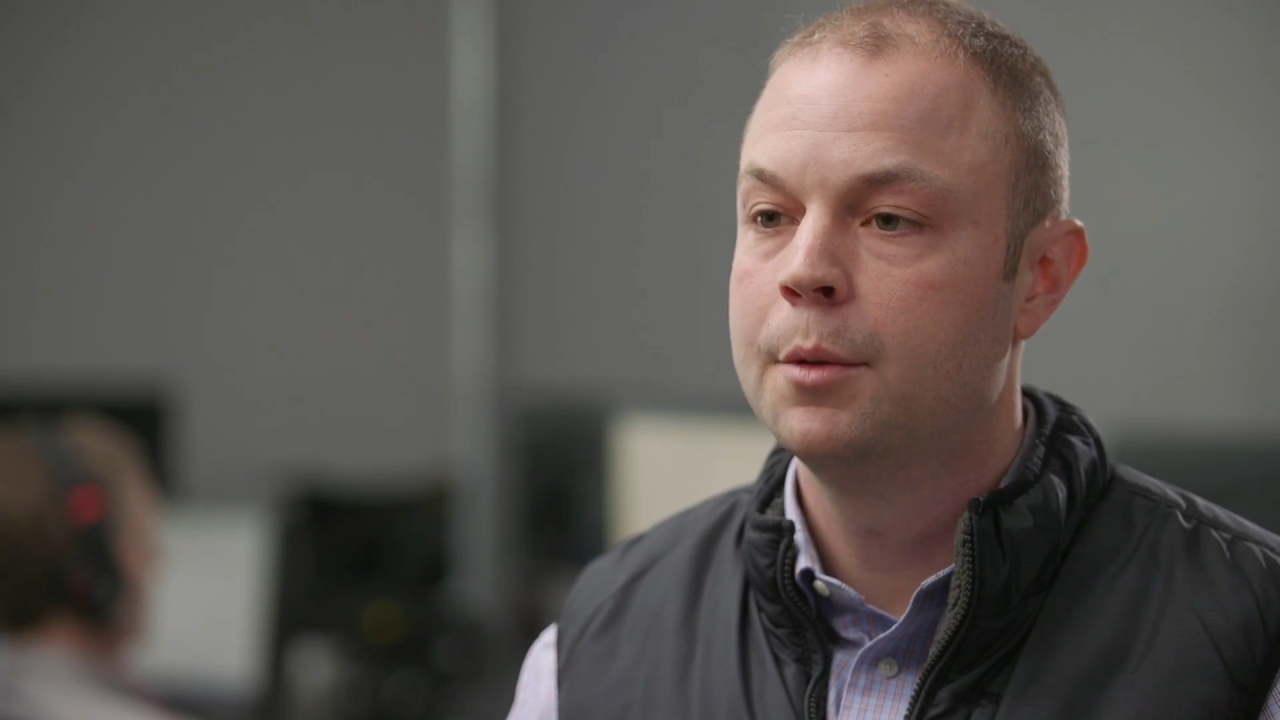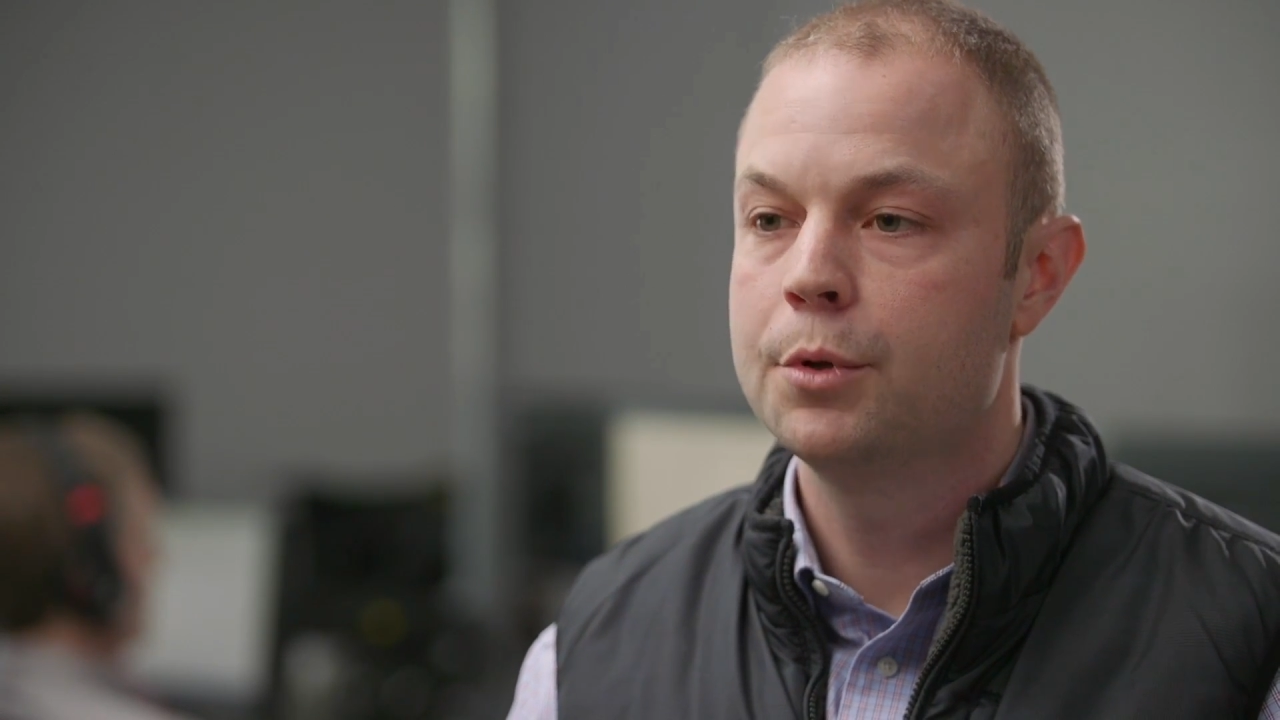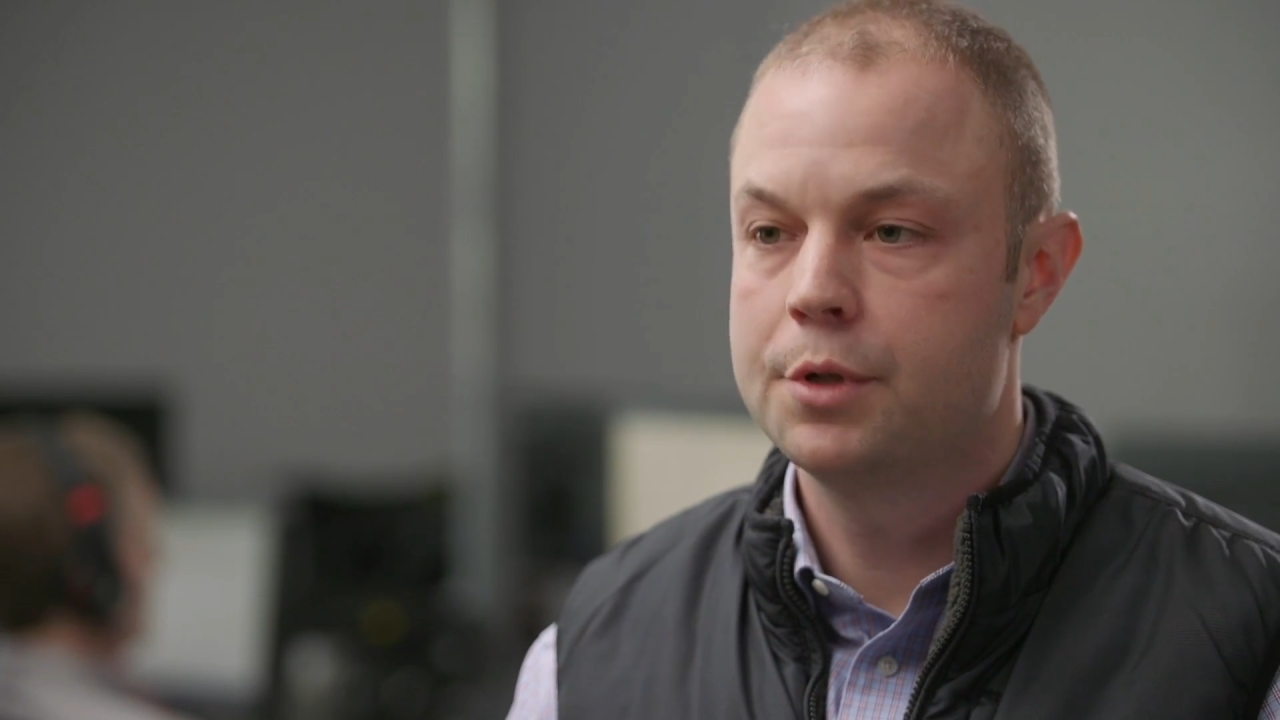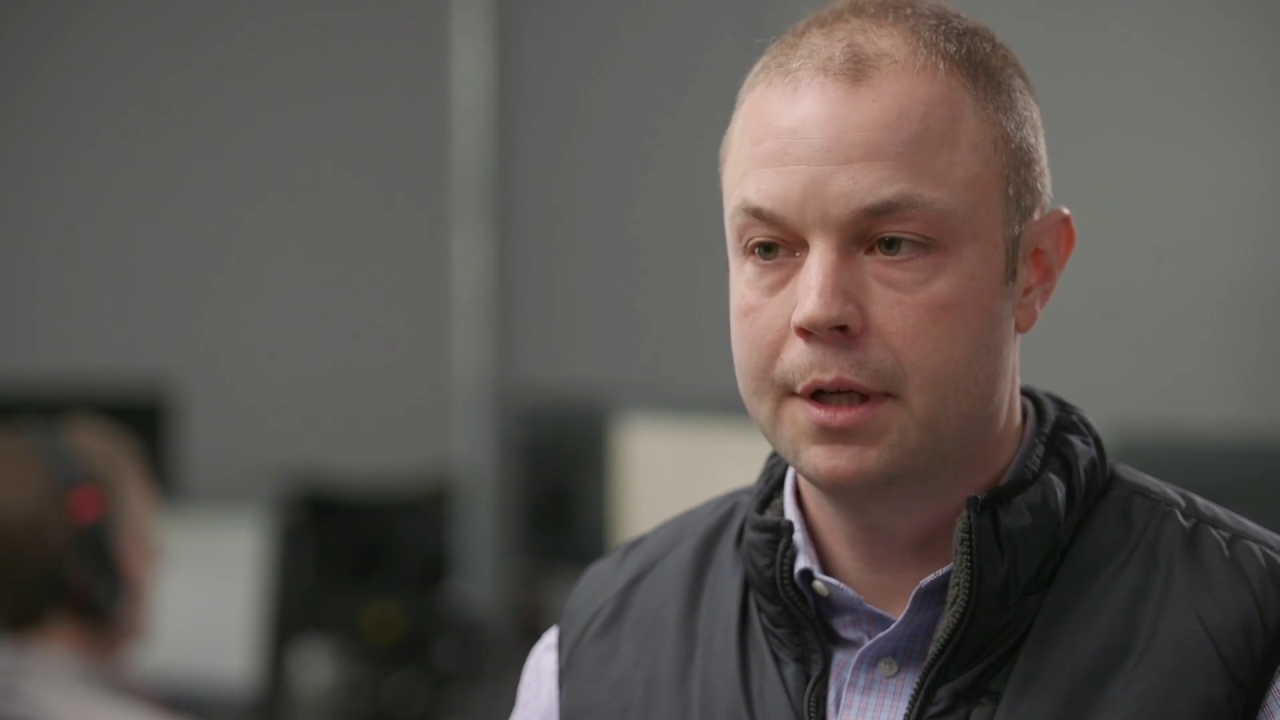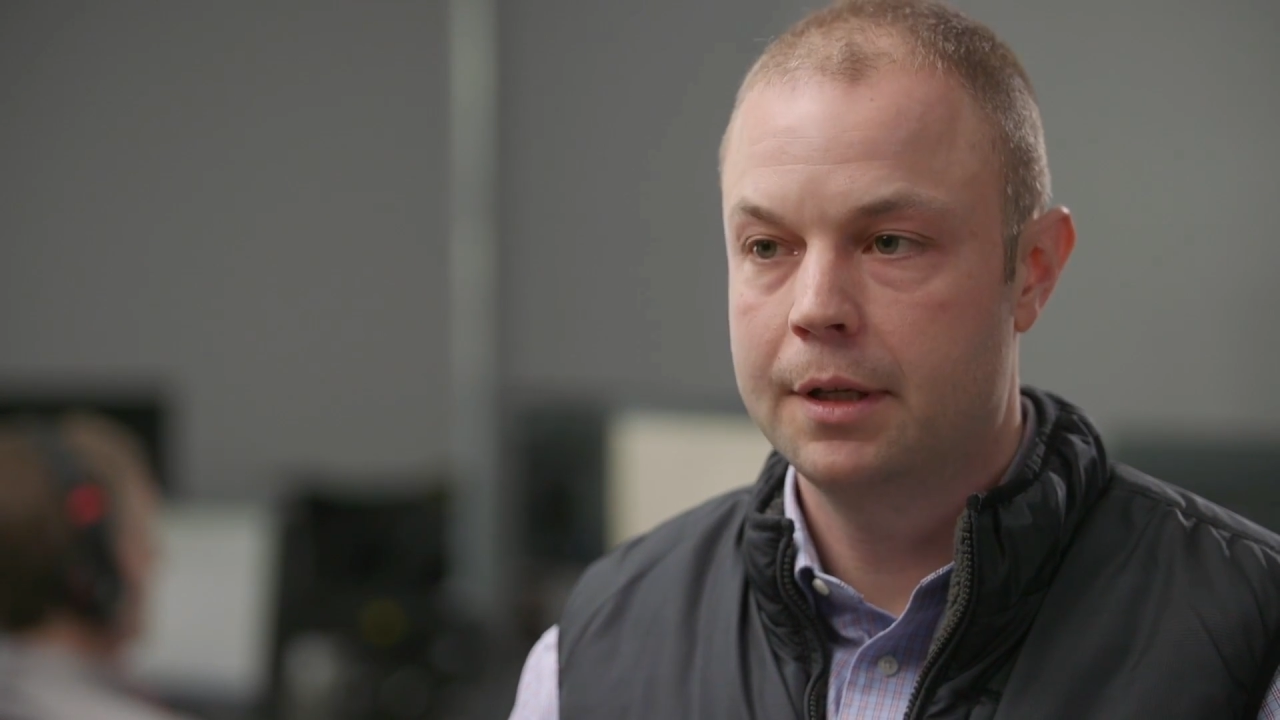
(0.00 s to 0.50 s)

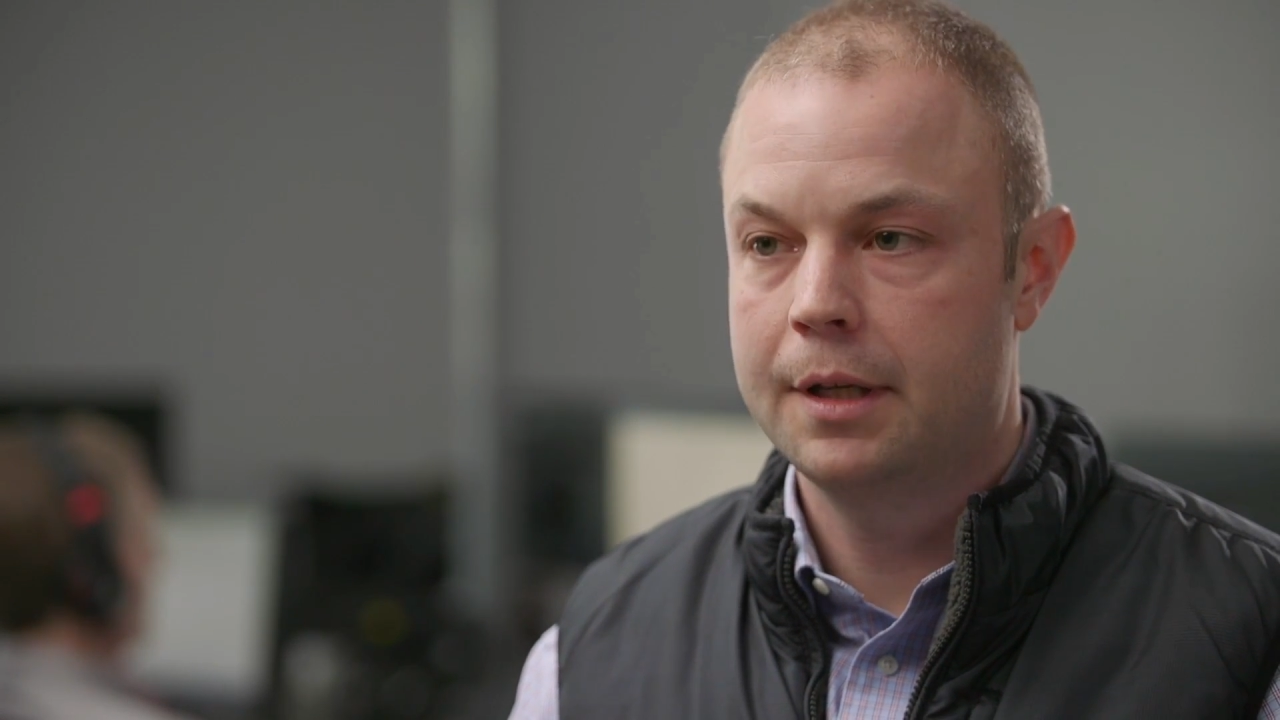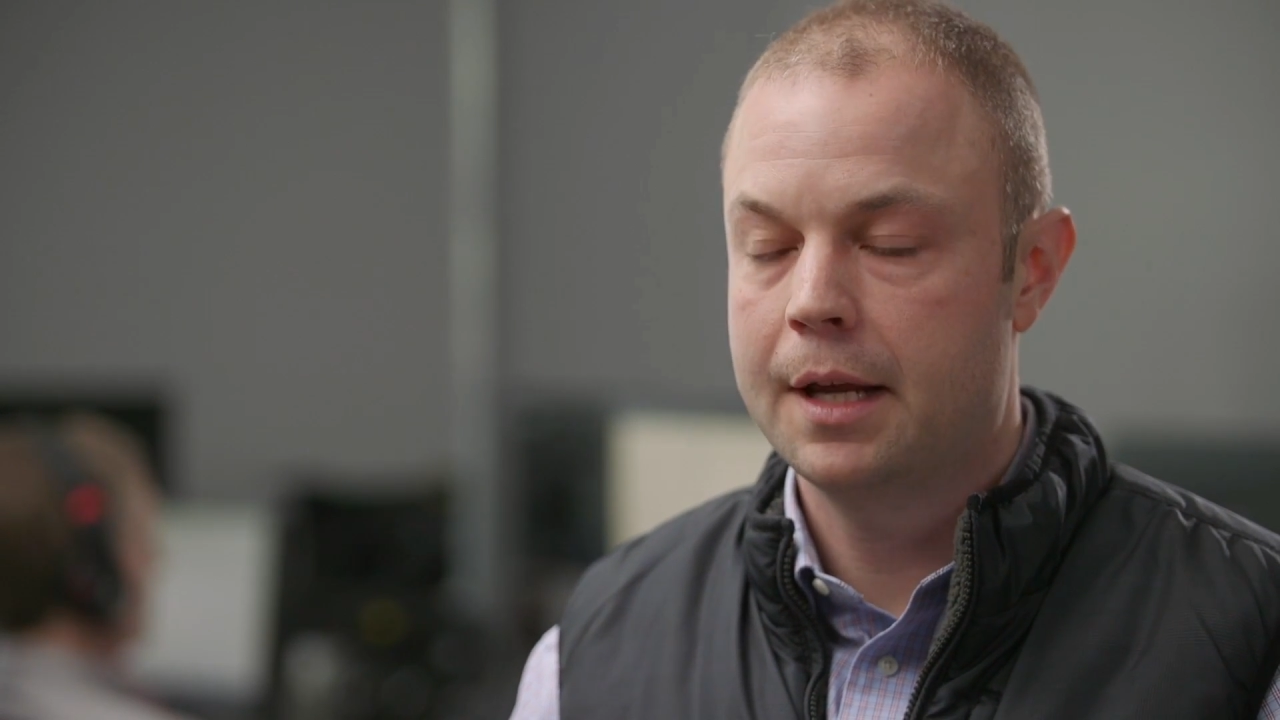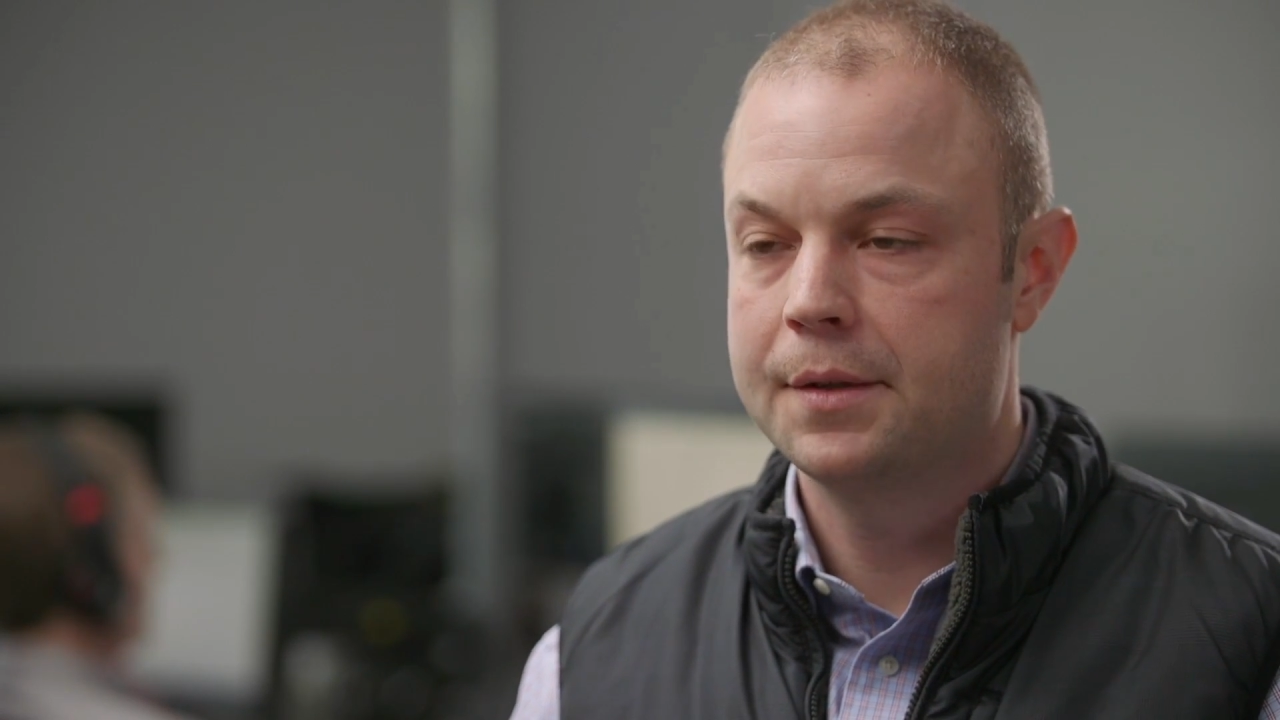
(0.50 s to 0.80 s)
particularly